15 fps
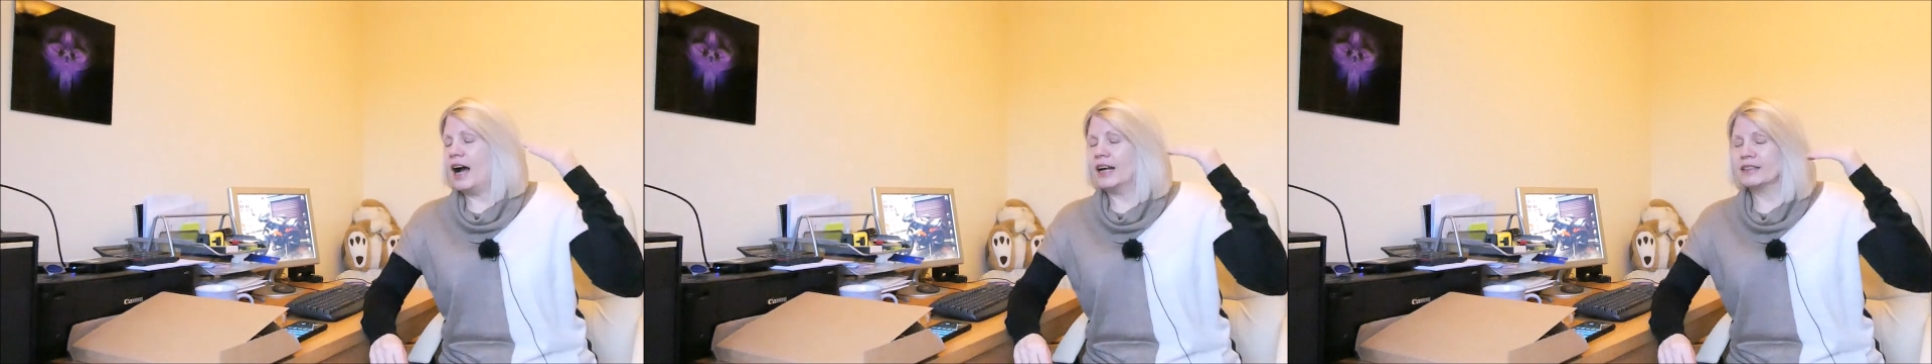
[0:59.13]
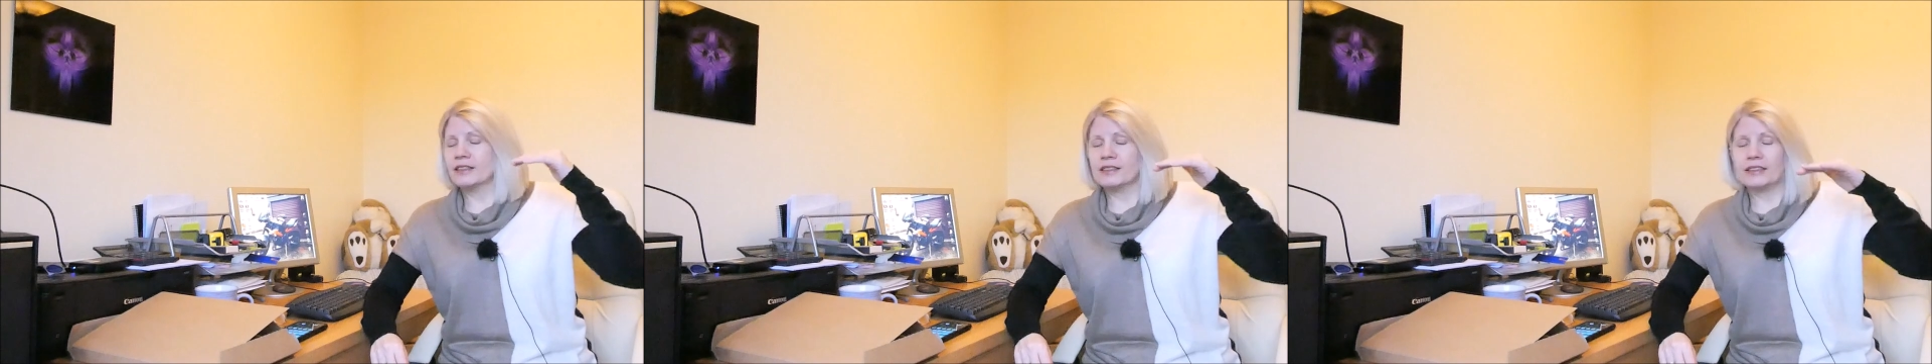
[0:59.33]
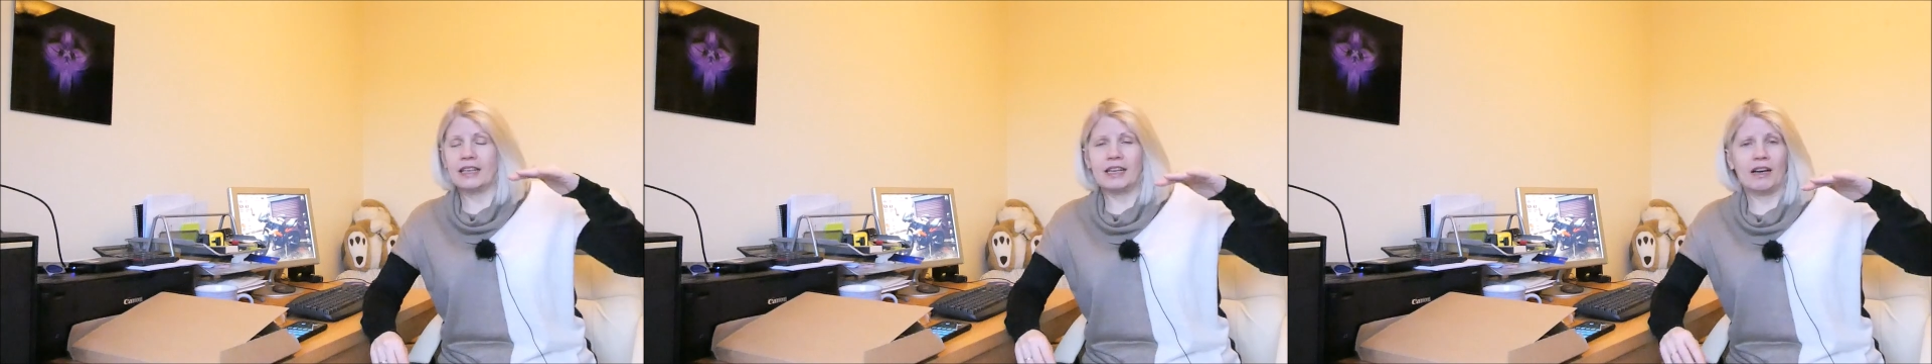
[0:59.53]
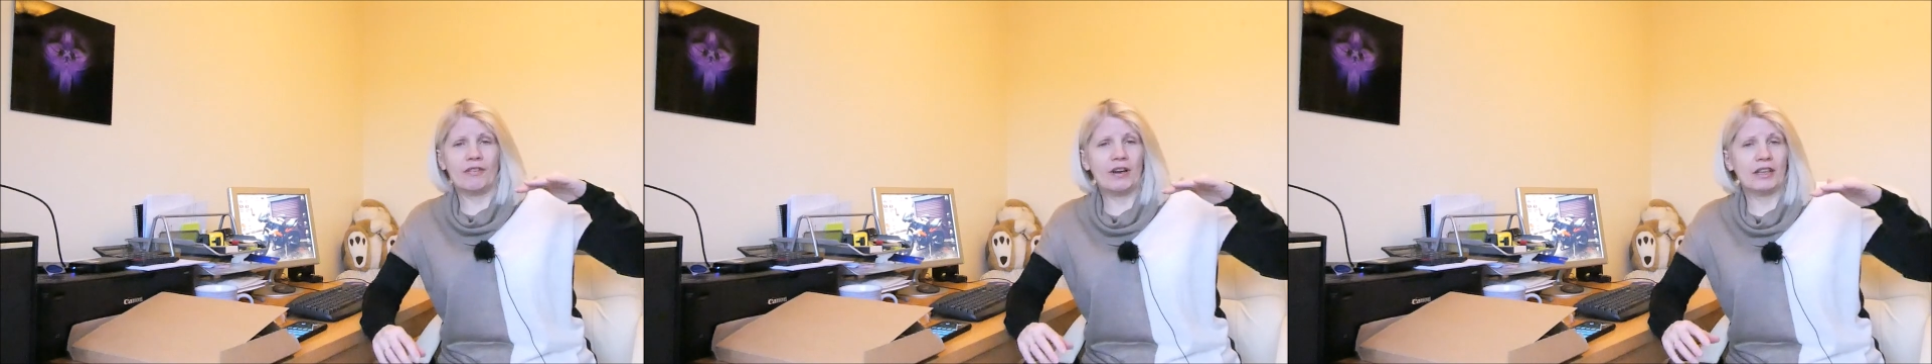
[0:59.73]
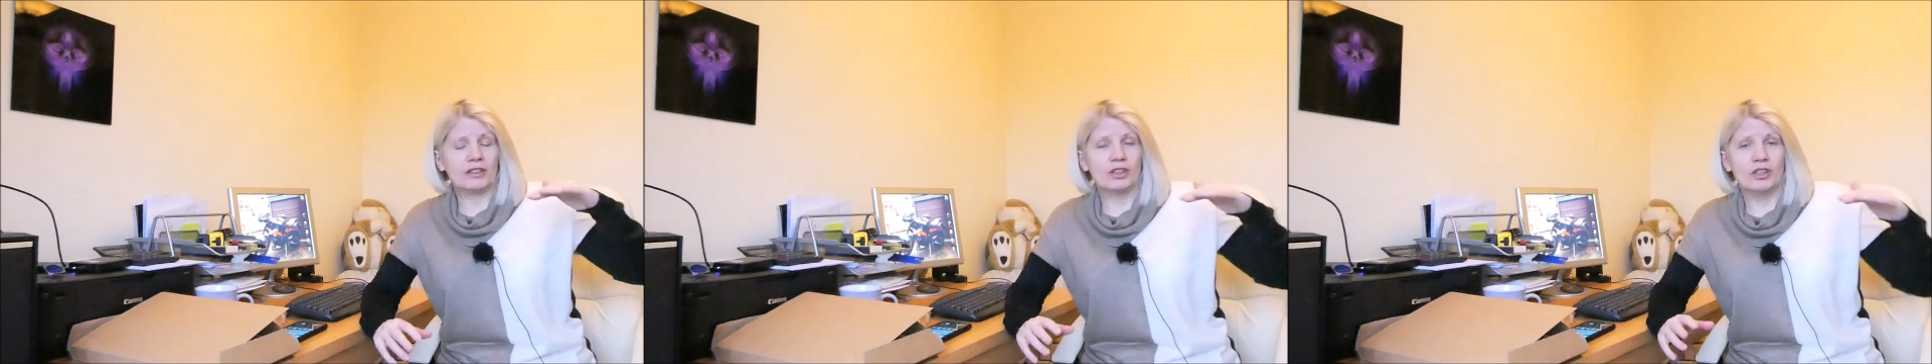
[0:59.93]
As I say,
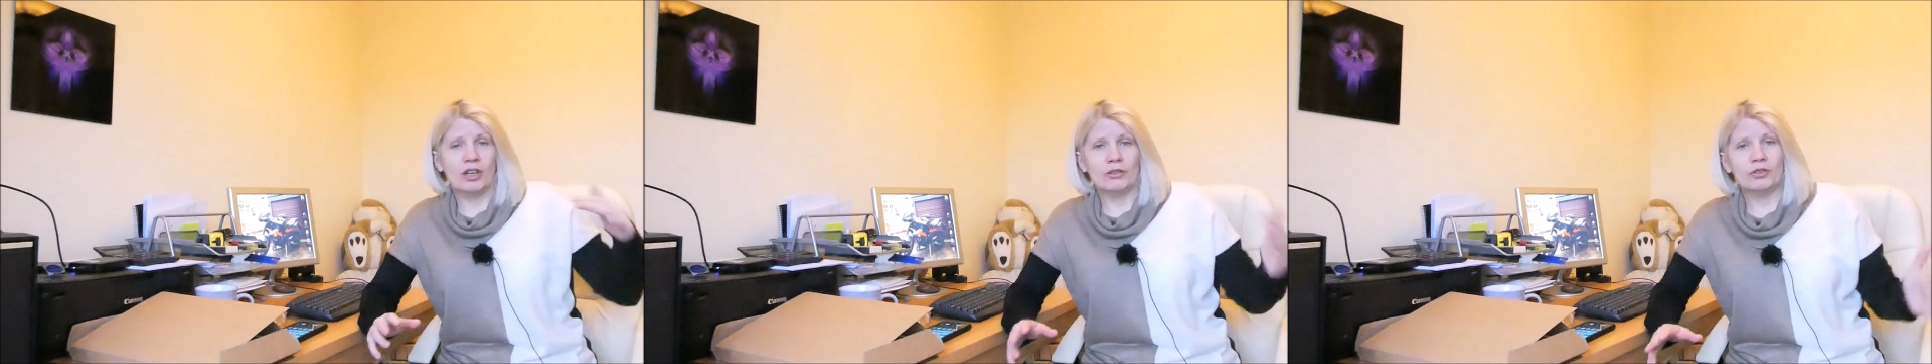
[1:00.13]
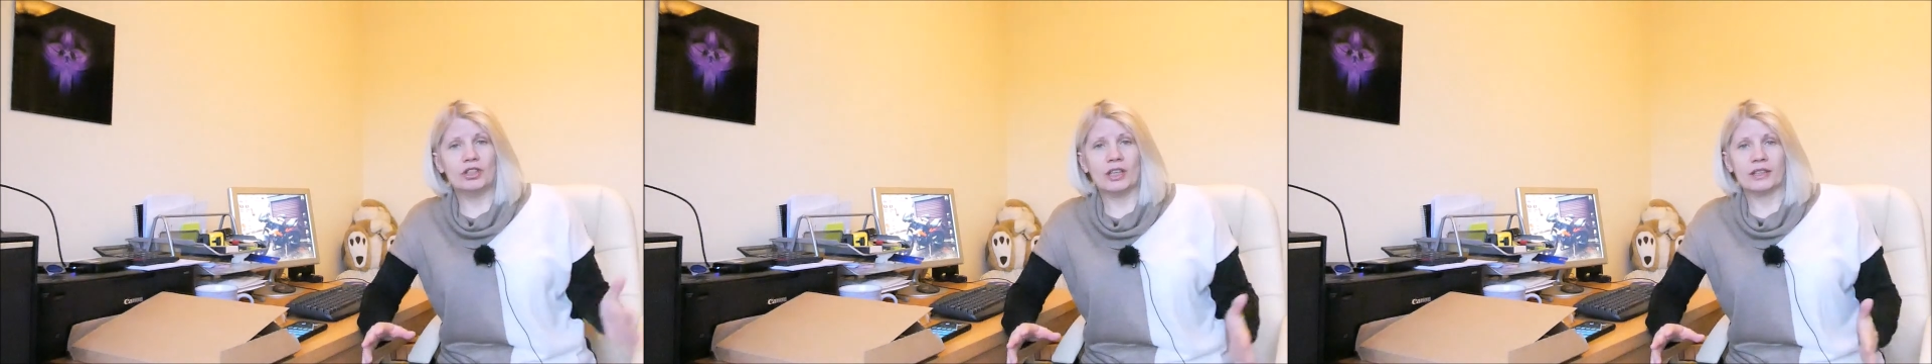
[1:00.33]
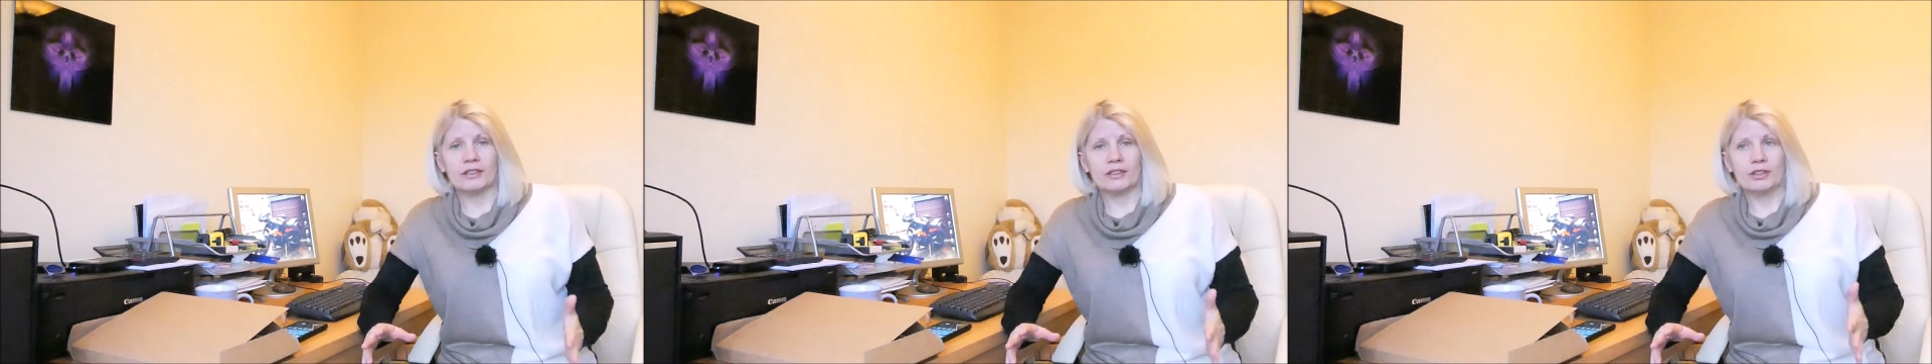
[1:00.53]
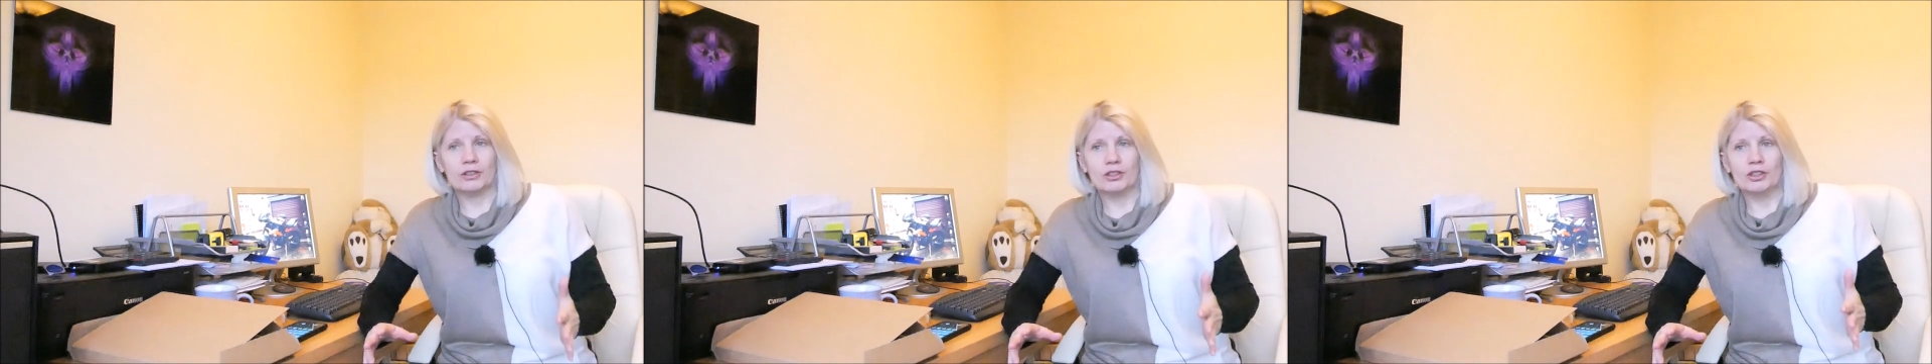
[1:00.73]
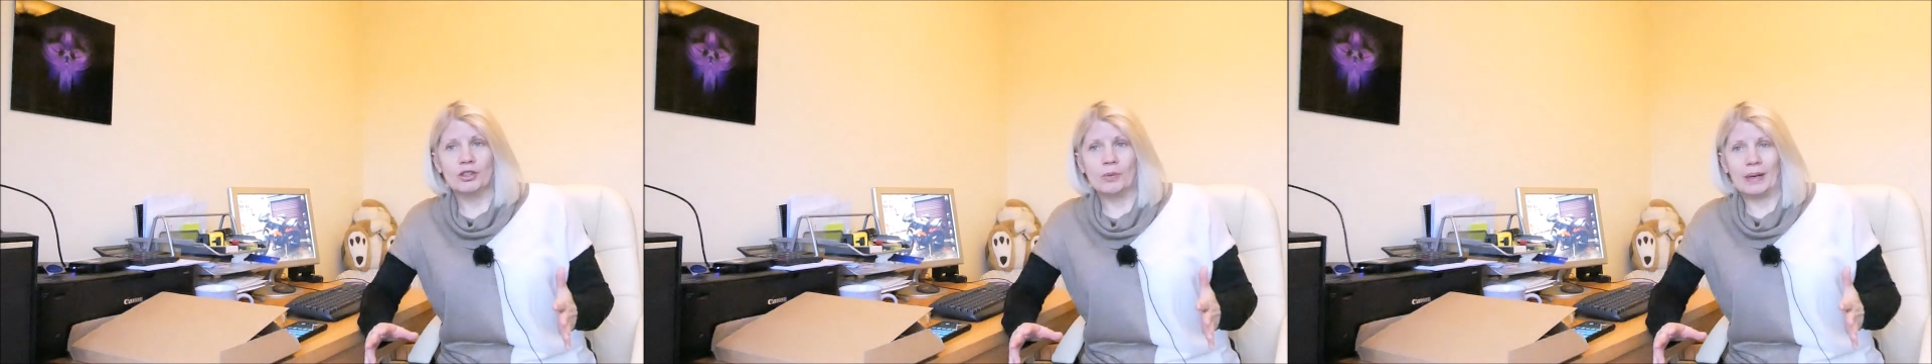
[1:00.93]
I've had no chance
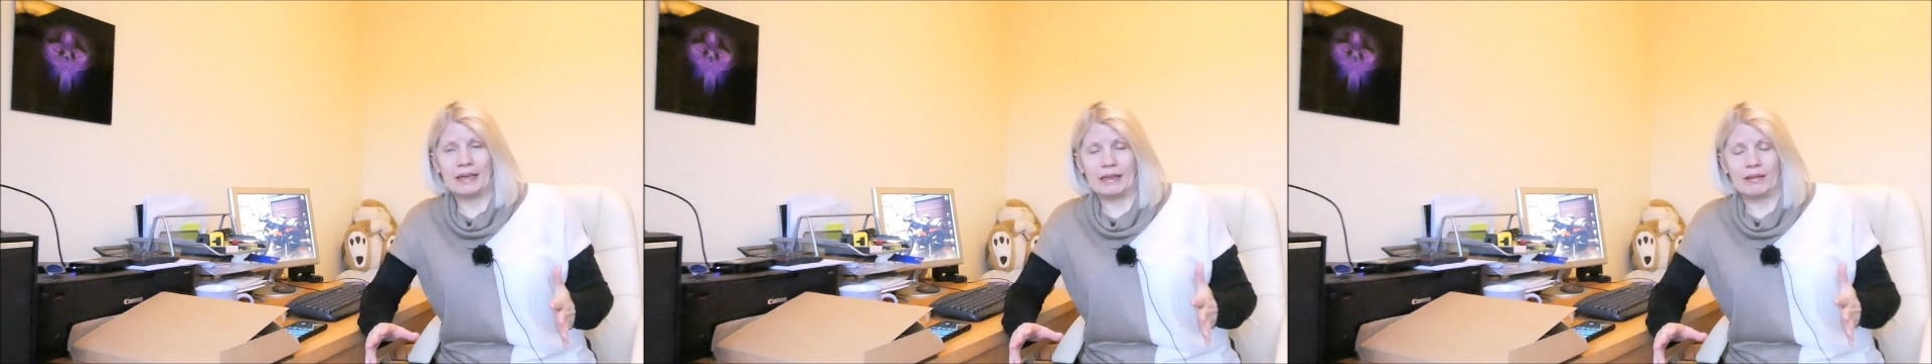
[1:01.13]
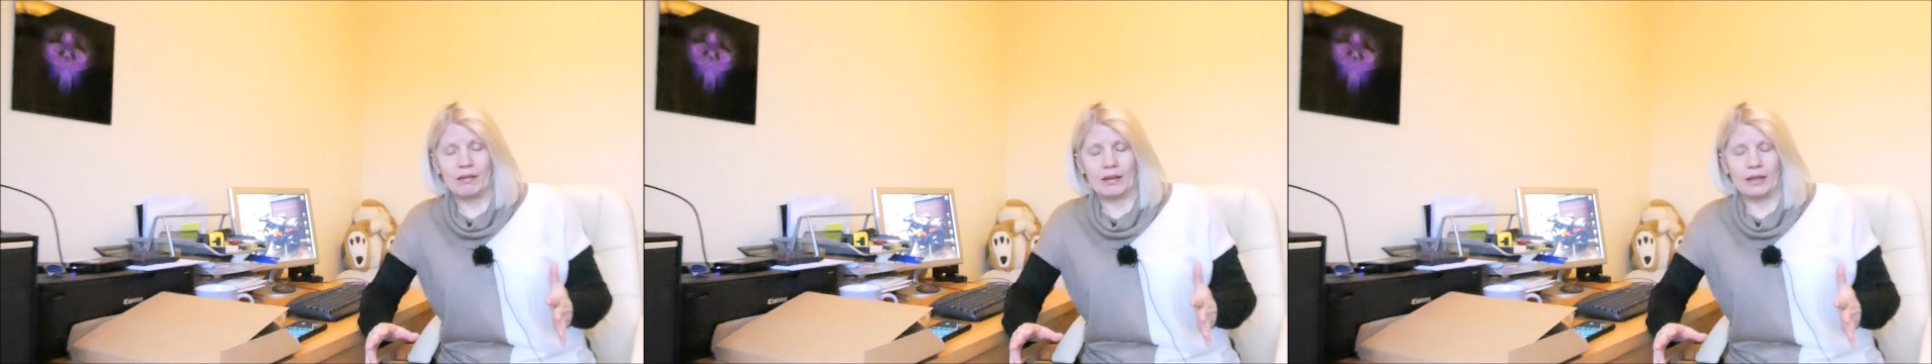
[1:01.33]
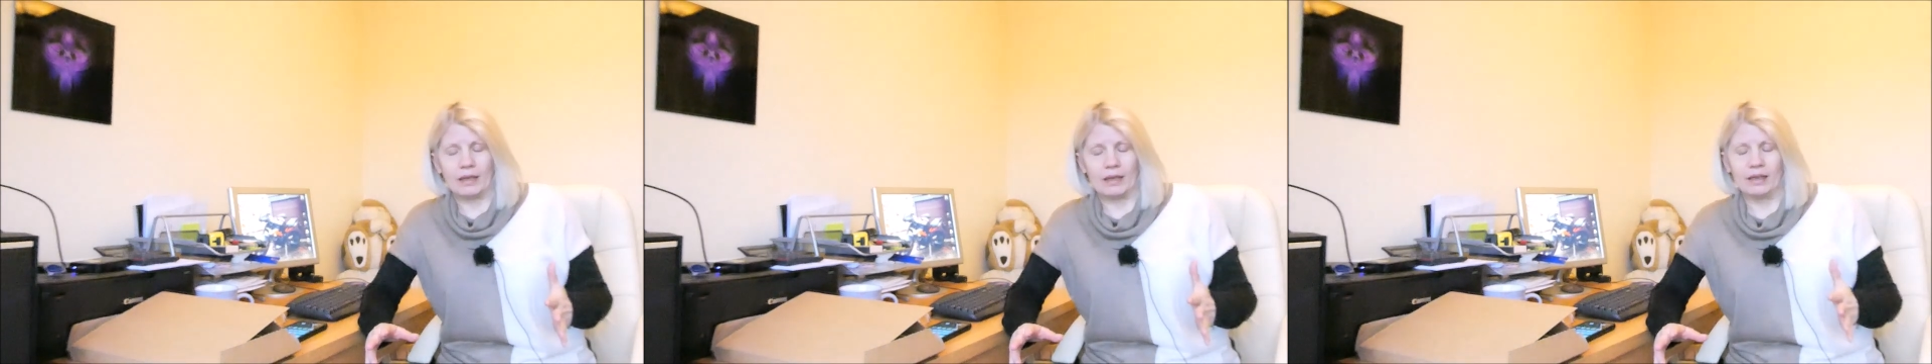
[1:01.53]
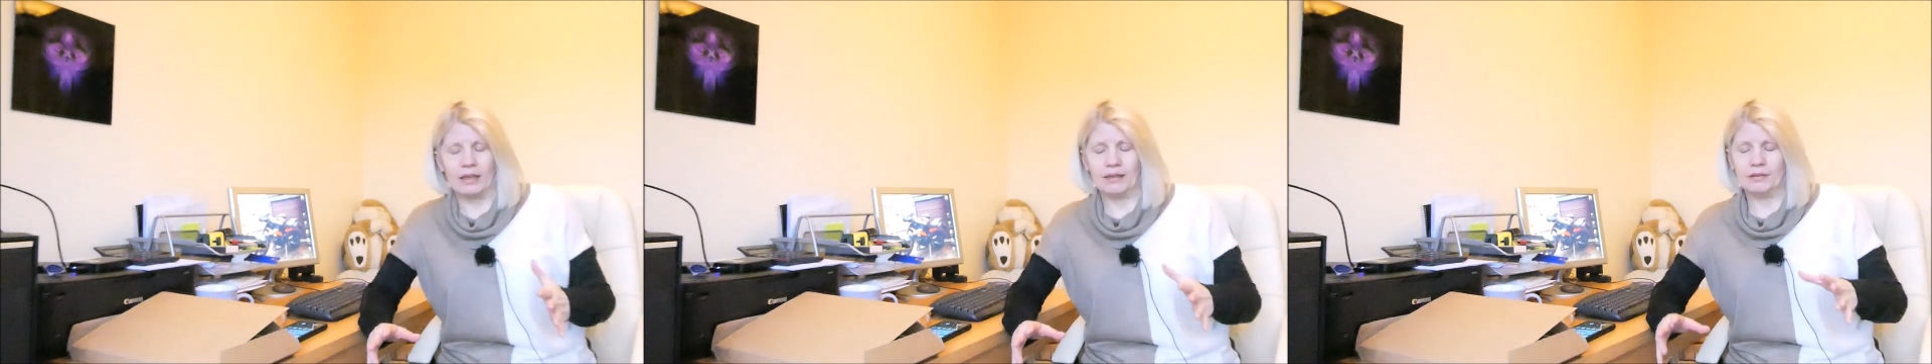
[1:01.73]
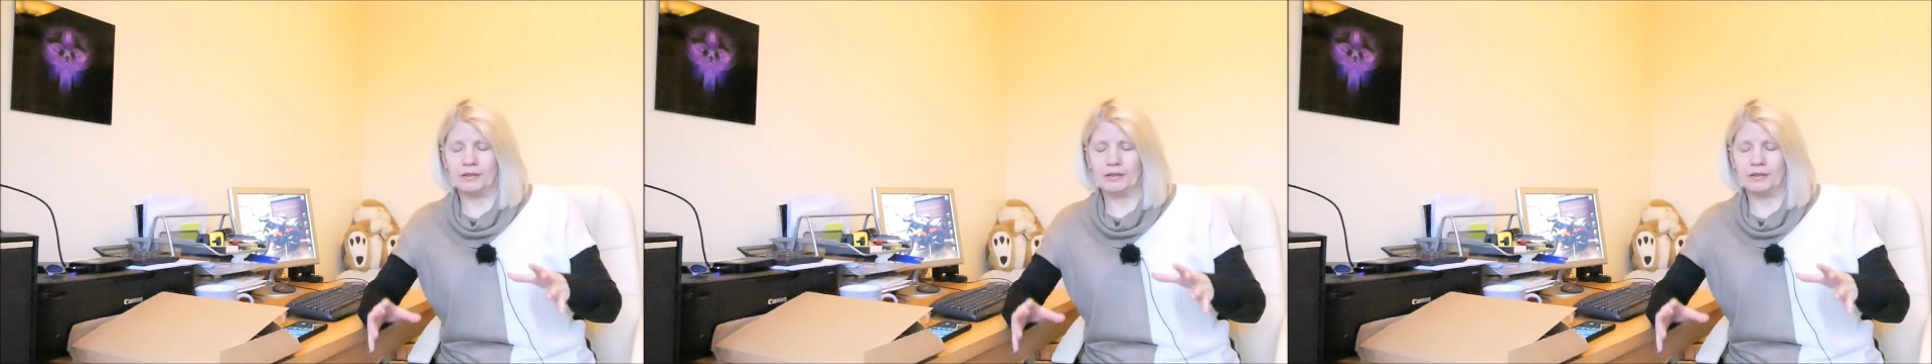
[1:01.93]
to do anything.